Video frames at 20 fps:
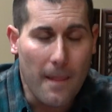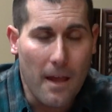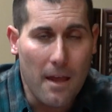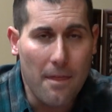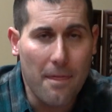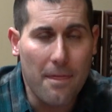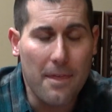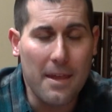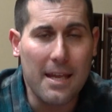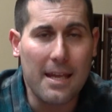
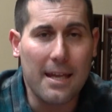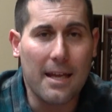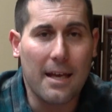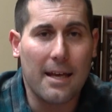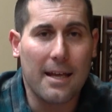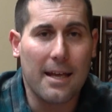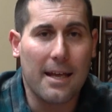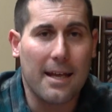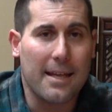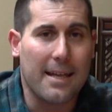
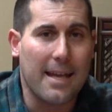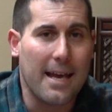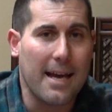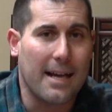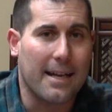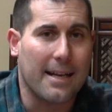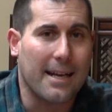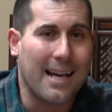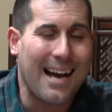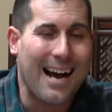
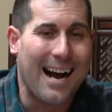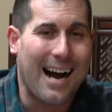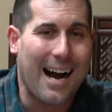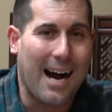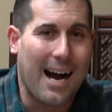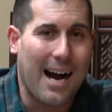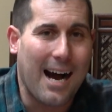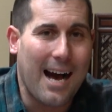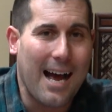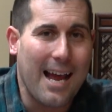again,
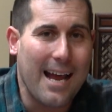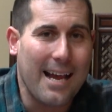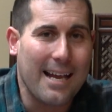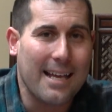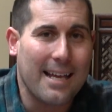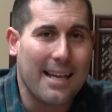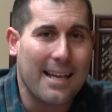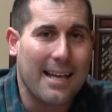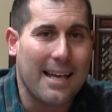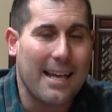I